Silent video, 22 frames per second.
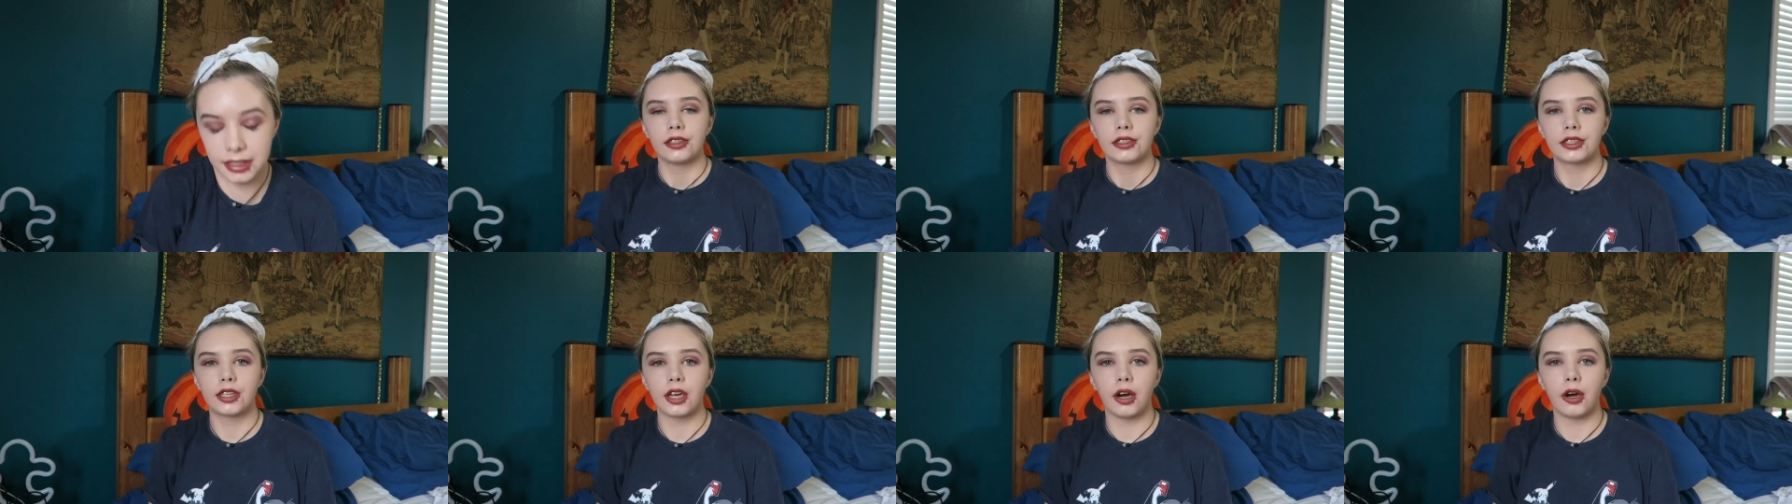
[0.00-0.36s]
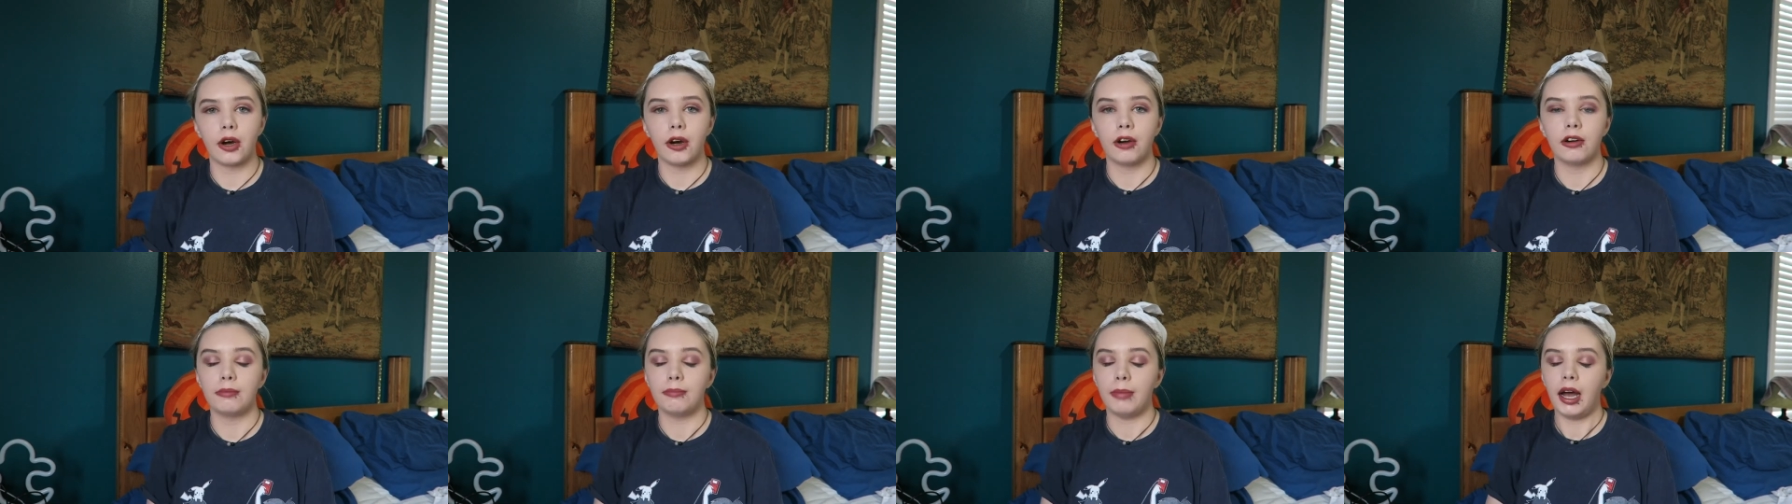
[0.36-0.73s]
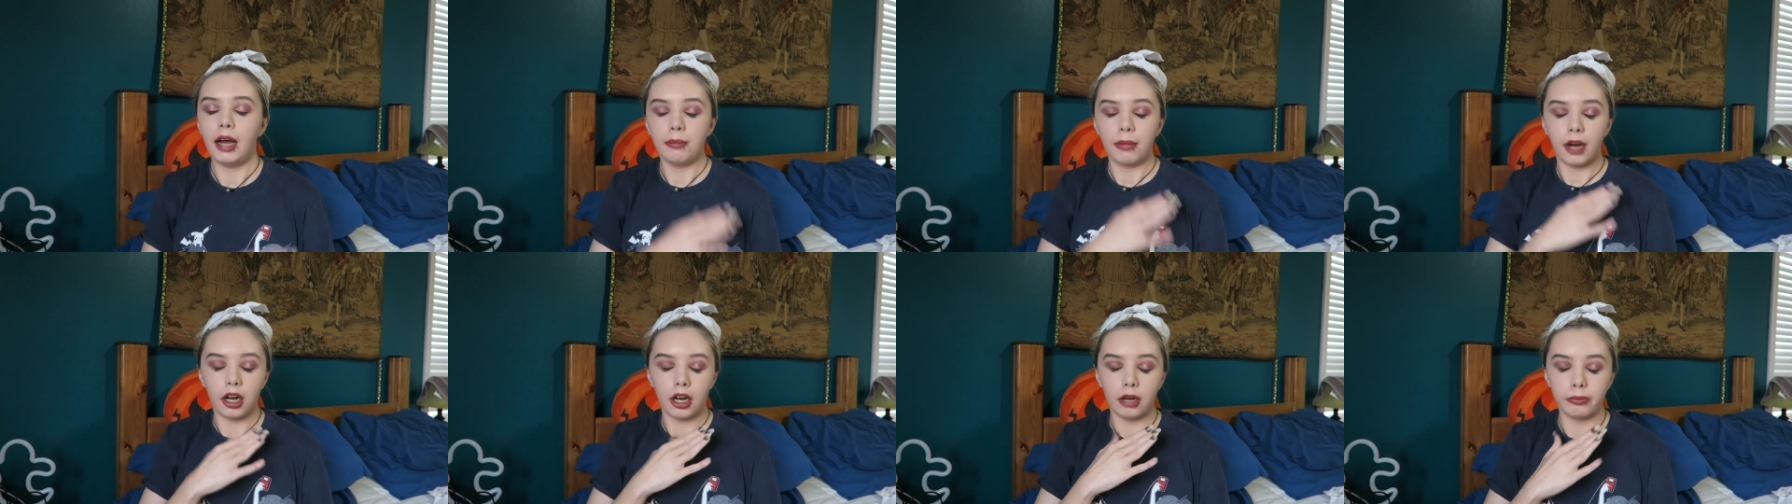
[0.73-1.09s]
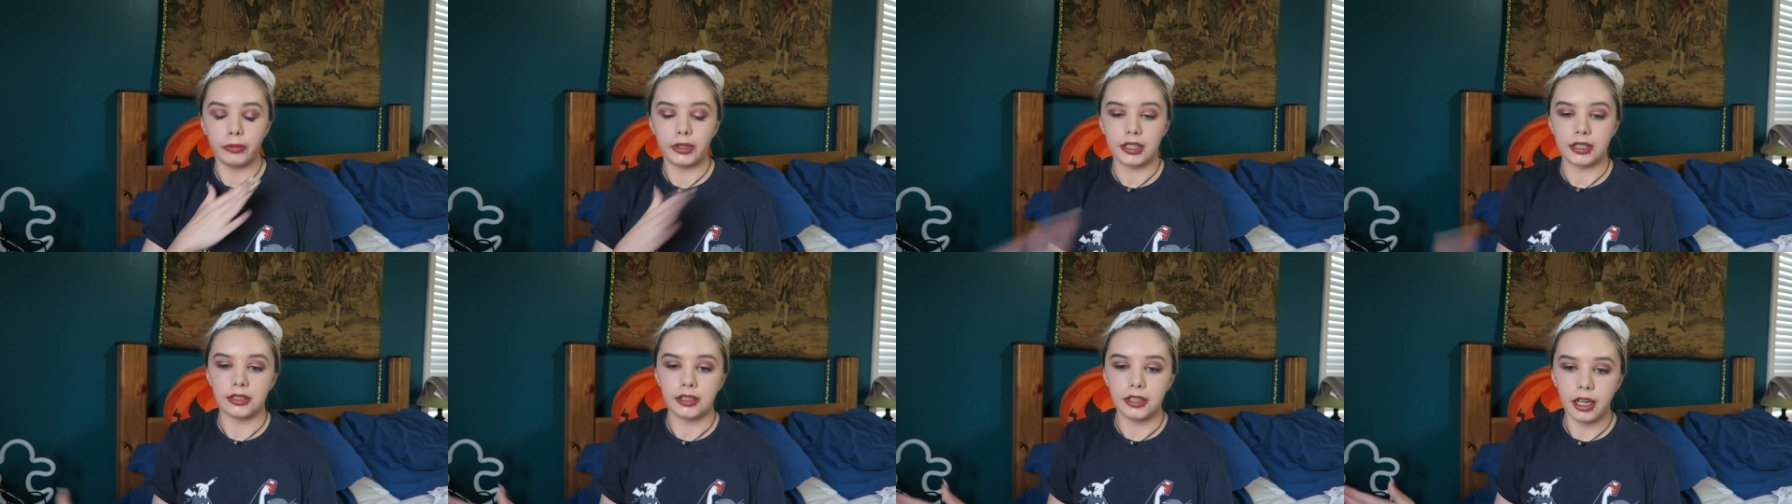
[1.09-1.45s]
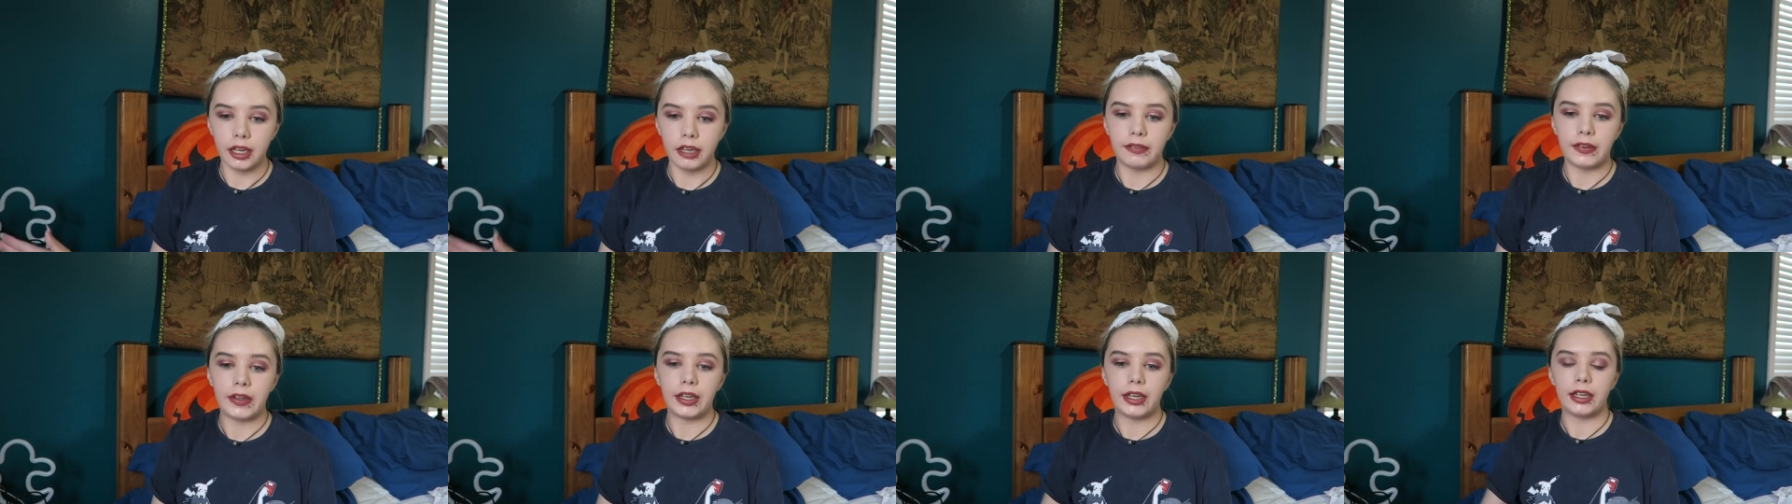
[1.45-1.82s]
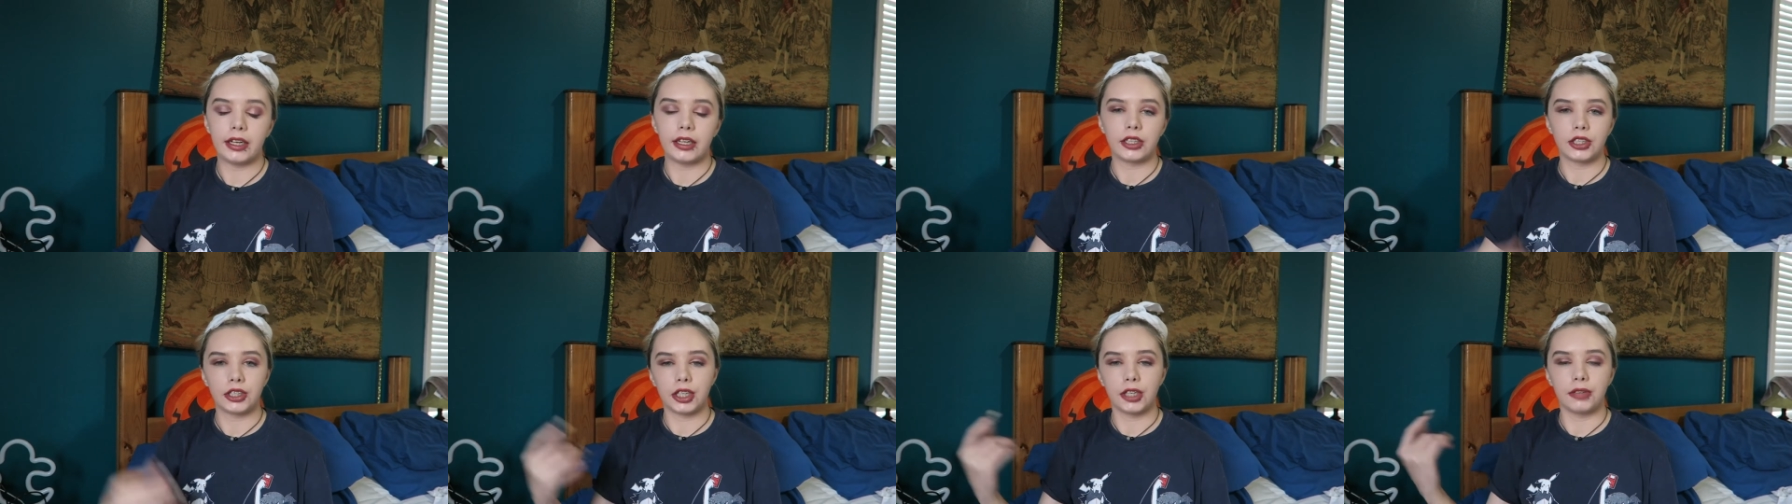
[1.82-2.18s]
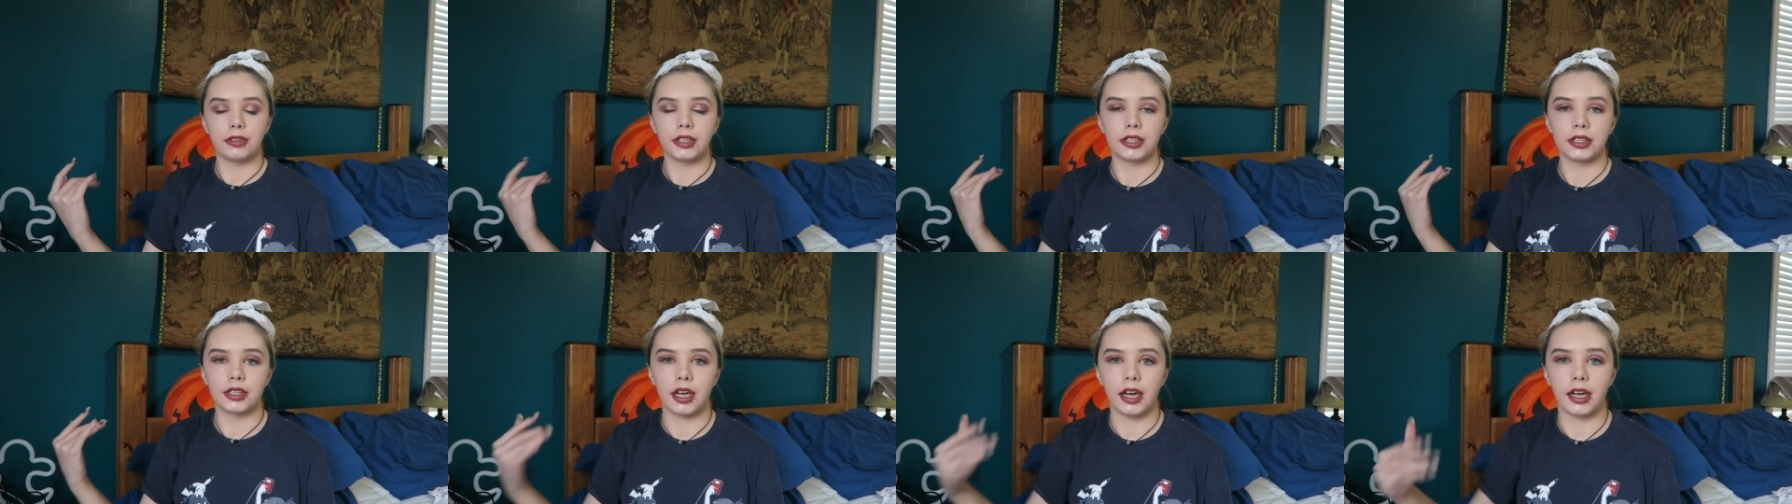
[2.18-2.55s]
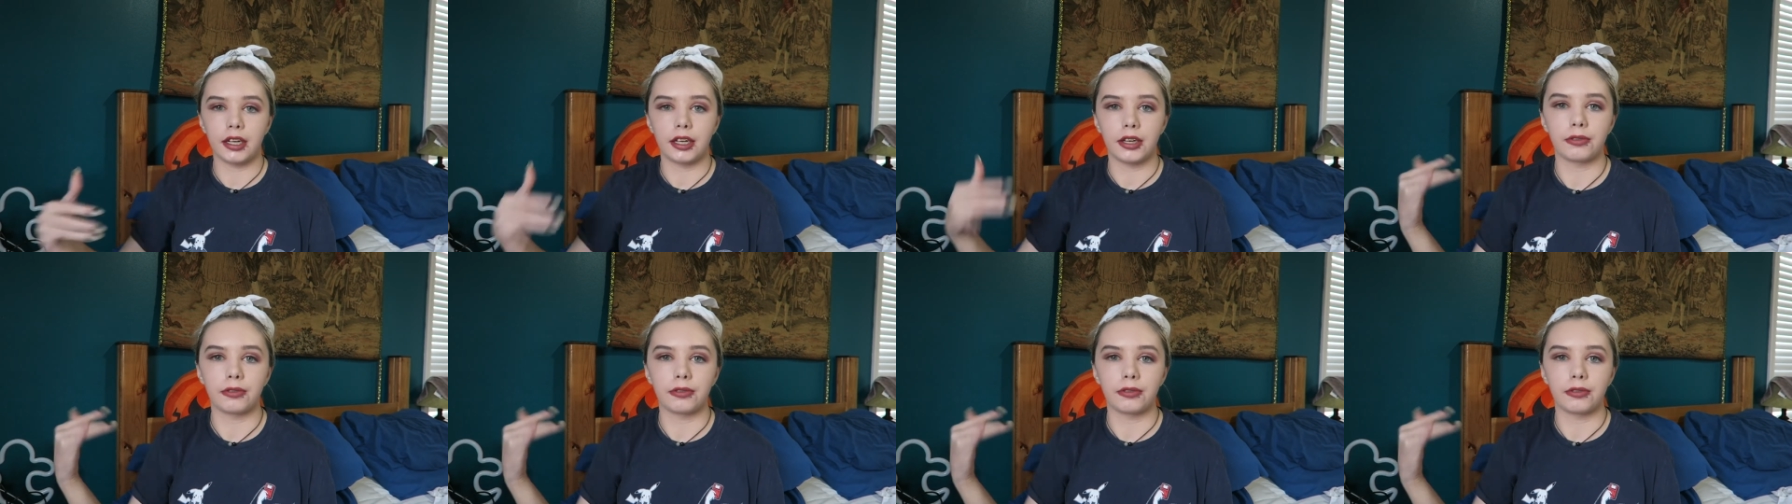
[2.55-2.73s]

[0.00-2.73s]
So my mom was livid and she was like,